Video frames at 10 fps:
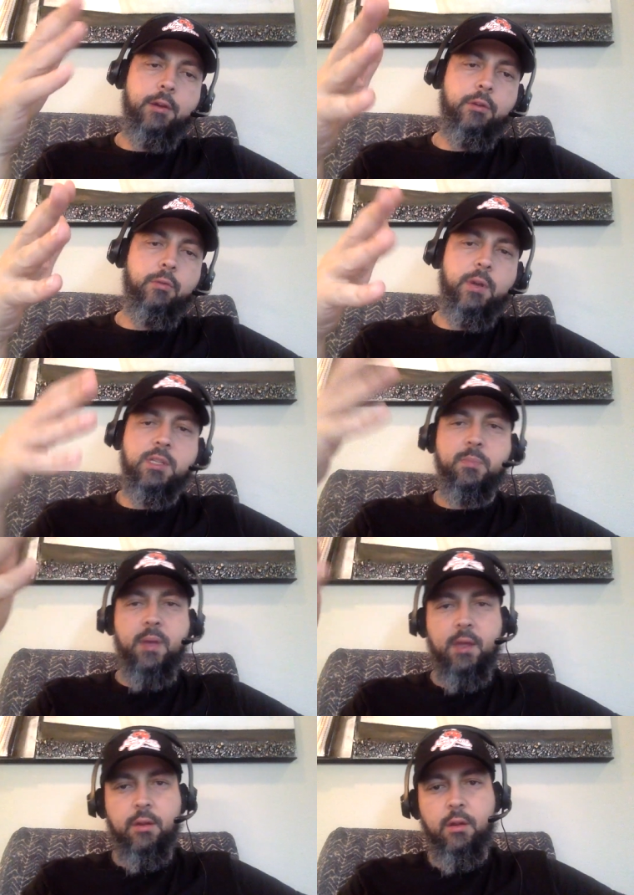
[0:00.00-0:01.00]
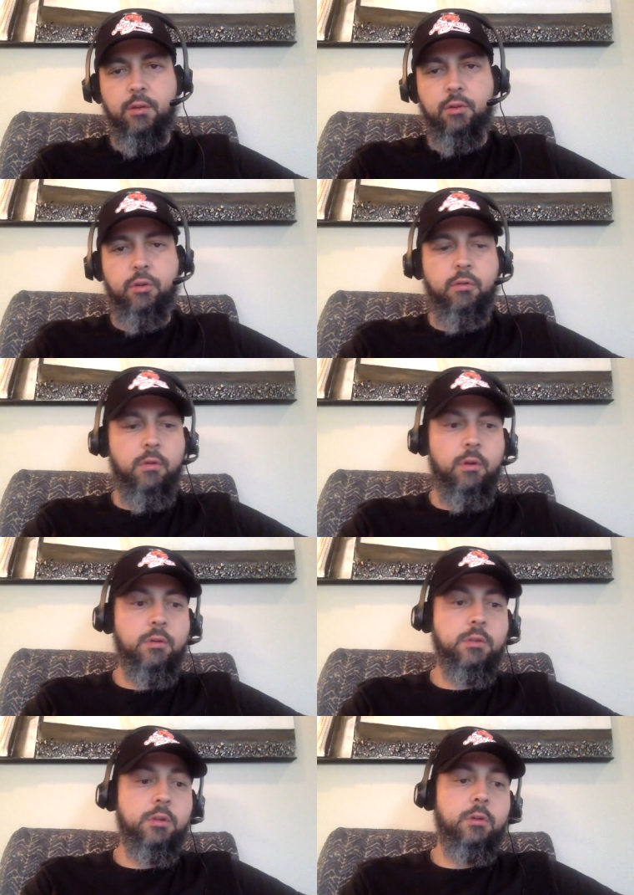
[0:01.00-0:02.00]
to expand on your
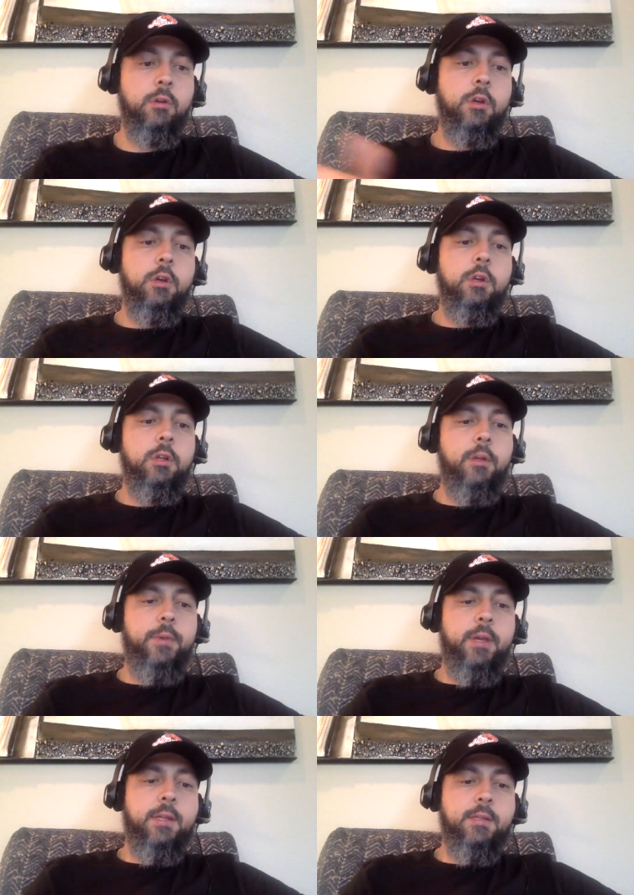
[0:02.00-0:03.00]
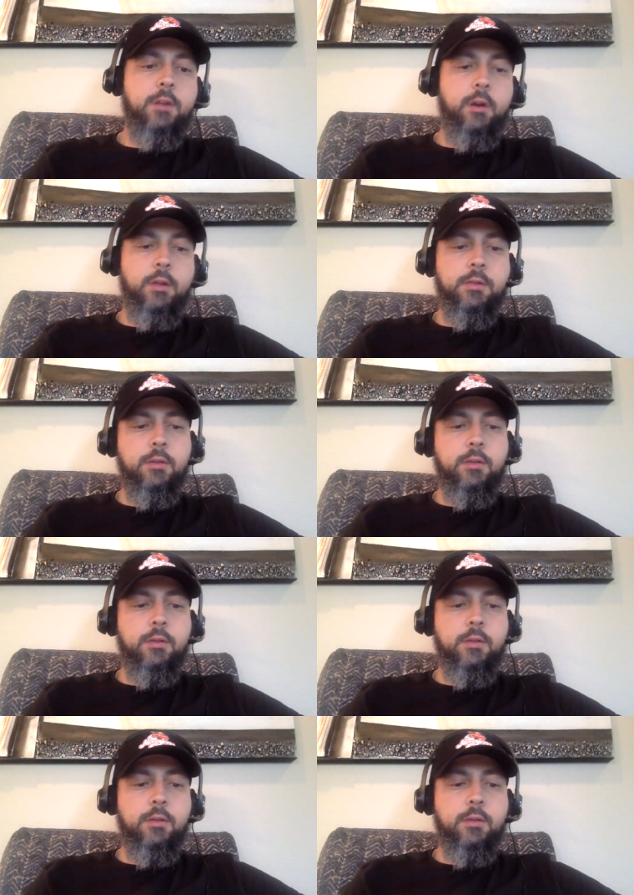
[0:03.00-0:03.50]
career. So let me get started.